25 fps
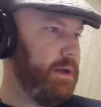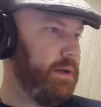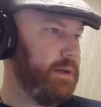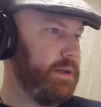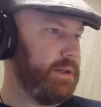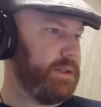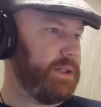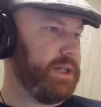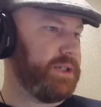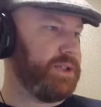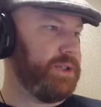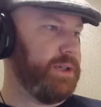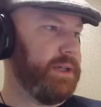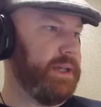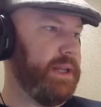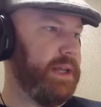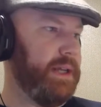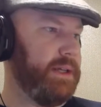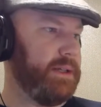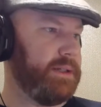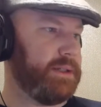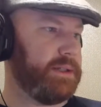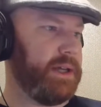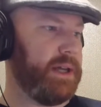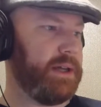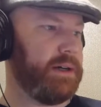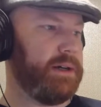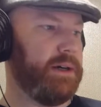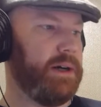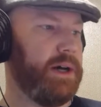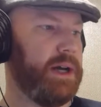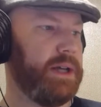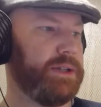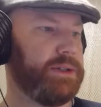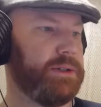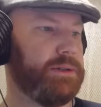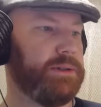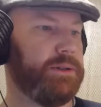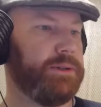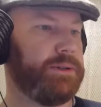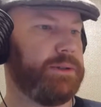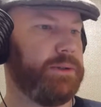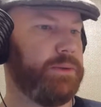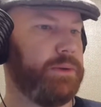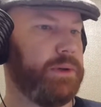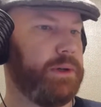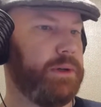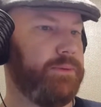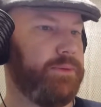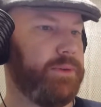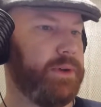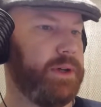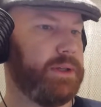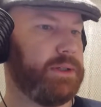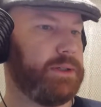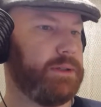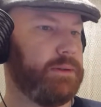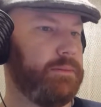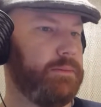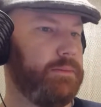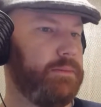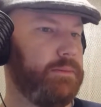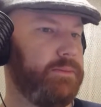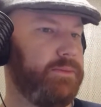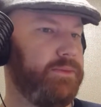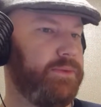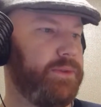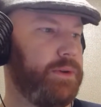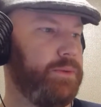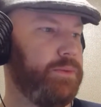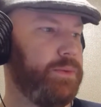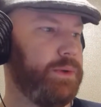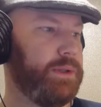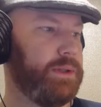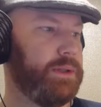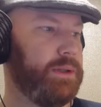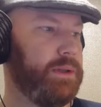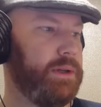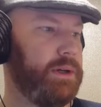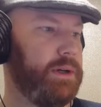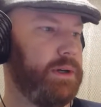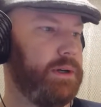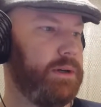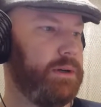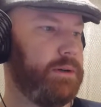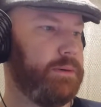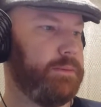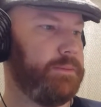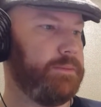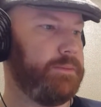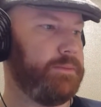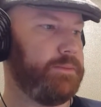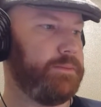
Section D is psychological, so we're going to find some fun ones in there.